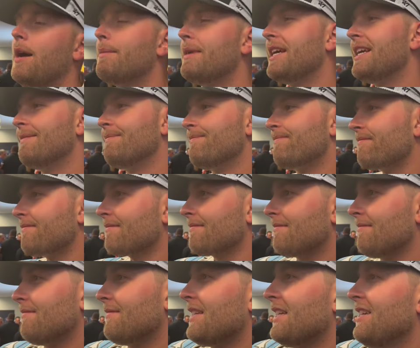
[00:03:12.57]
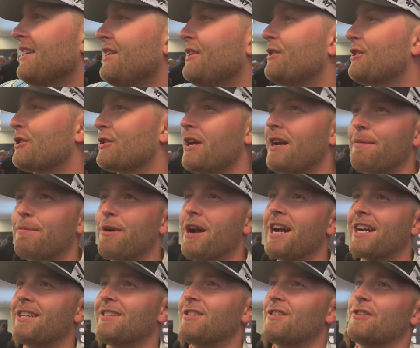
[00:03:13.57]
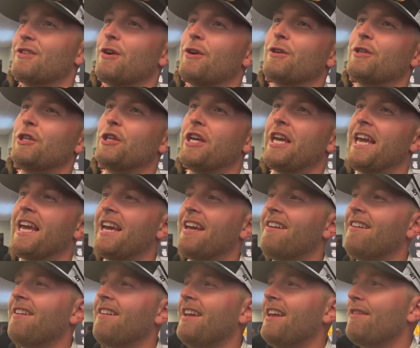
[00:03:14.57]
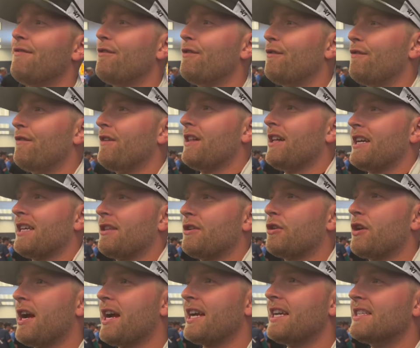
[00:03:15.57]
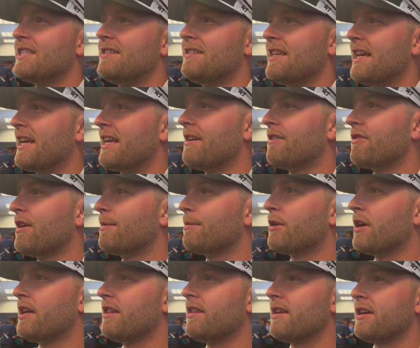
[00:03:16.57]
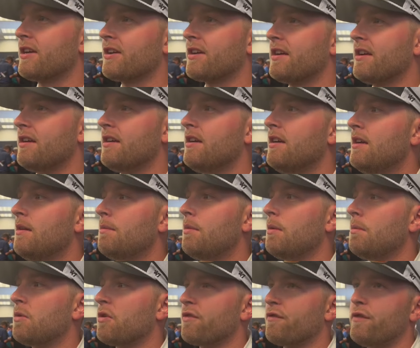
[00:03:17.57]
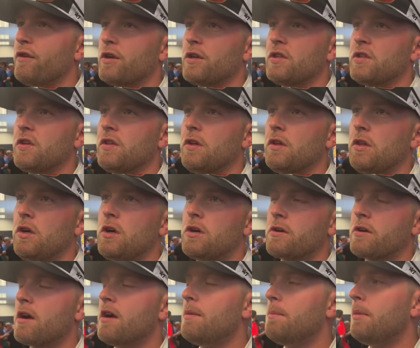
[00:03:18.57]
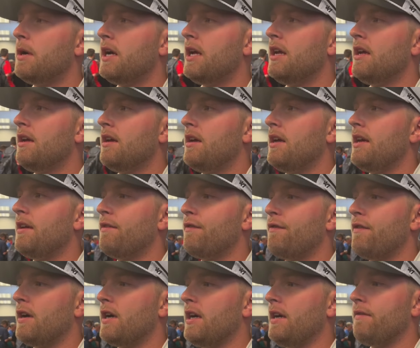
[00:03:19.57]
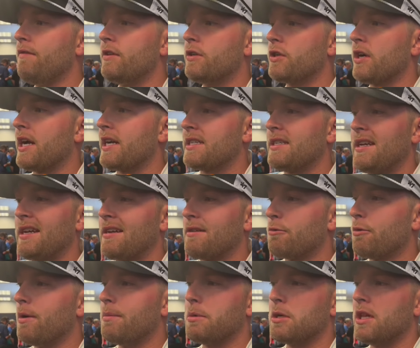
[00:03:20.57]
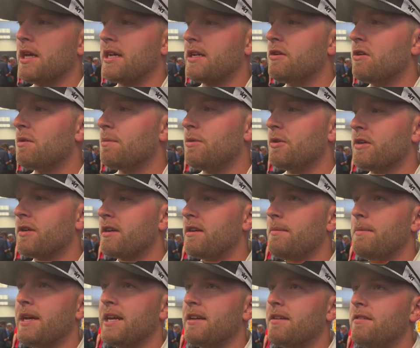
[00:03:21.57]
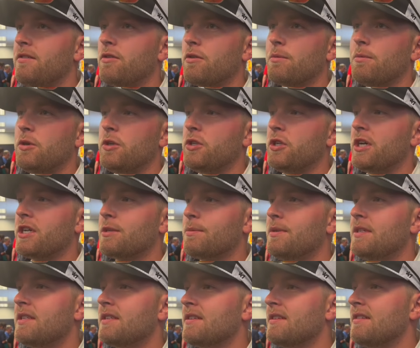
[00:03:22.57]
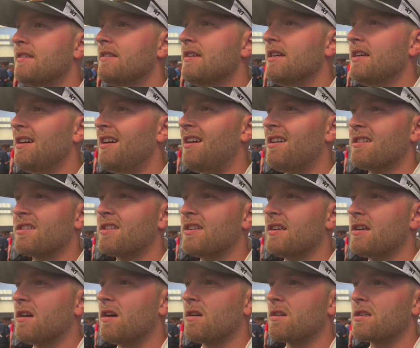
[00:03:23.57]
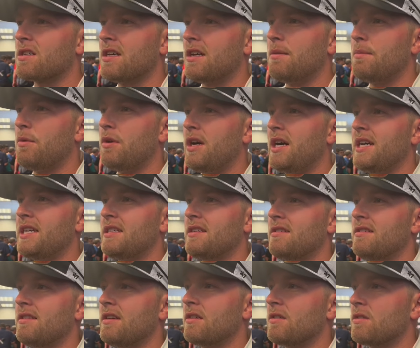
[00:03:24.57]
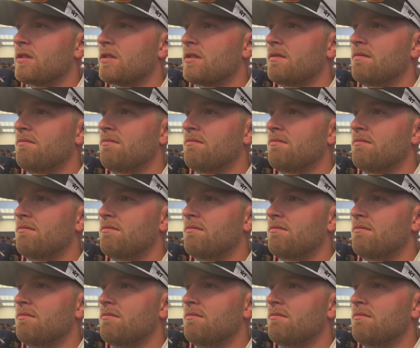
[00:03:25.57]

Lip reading: I mean, you just try to practice as hard as you can. If you feel like the track isn't taking rubber, I think you're going to put more focus on the long run. But if the track's taking rubber like normal, you're going to make normal adjustments. And honestly, car setup-wise, there's